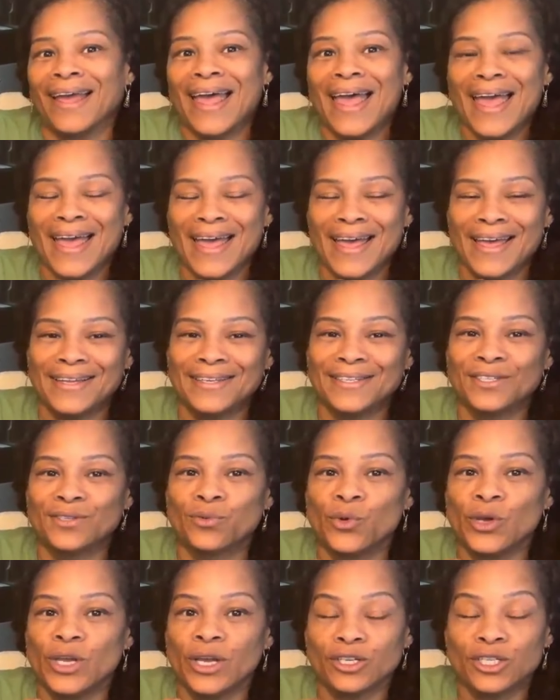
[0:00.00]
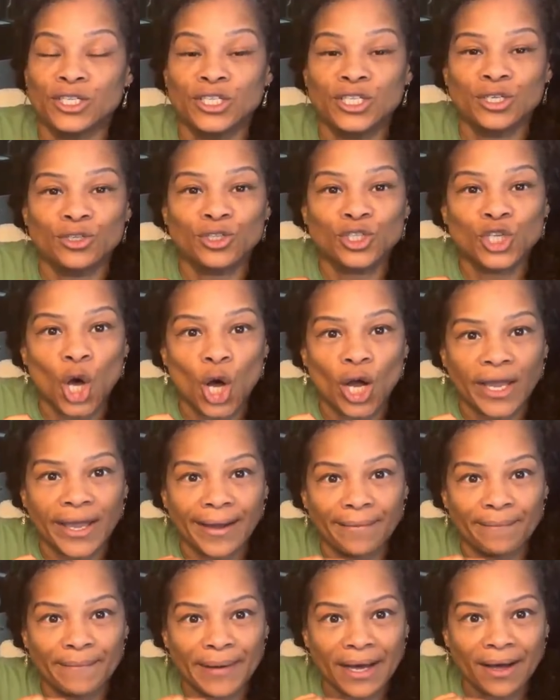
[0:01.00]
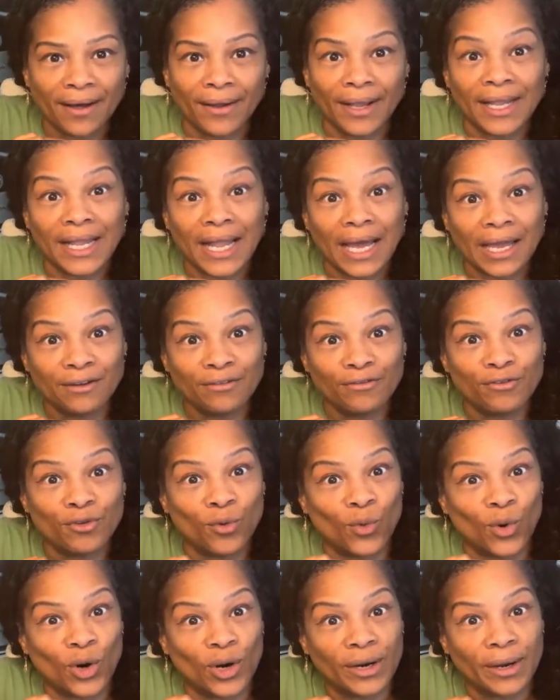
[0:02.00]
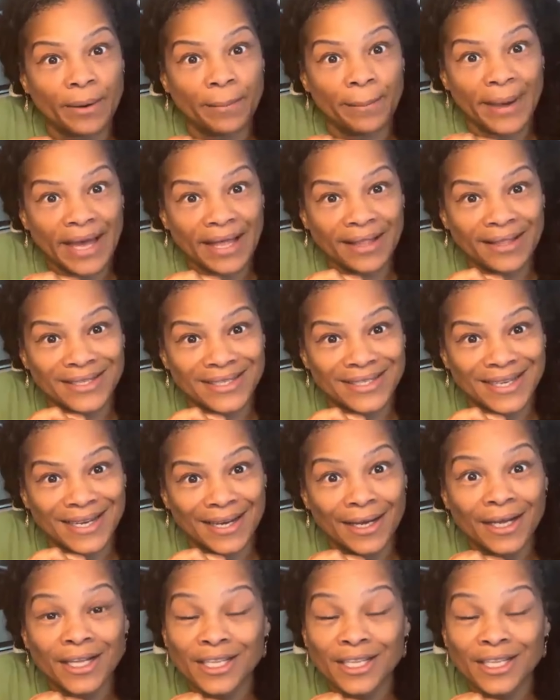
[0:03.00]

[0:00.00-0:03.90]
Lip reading: And we are still talking about life work balance.